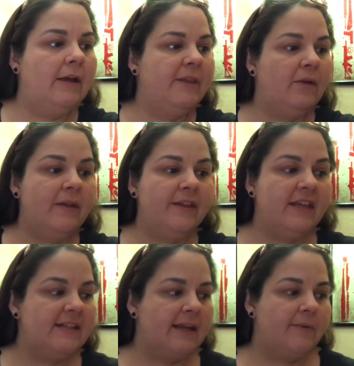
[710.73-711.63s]
the only
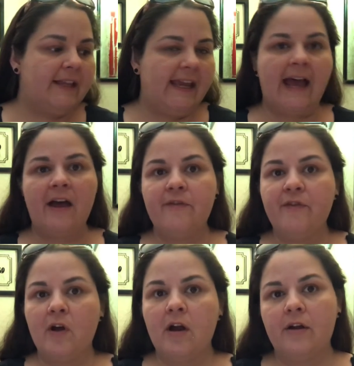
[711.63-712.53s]
things I really have
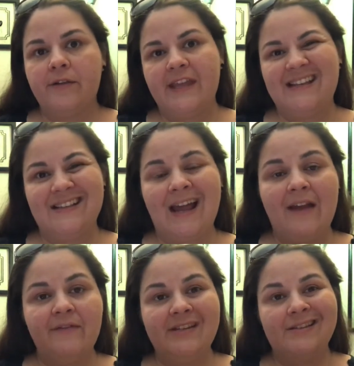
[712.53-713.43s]
are things that
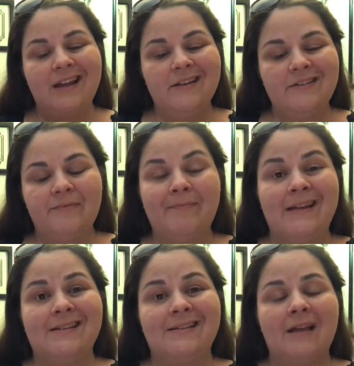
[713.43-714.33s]
I've designed
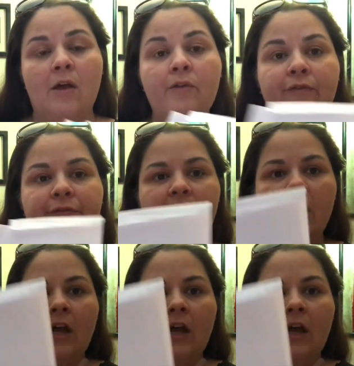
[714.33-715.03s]
myself.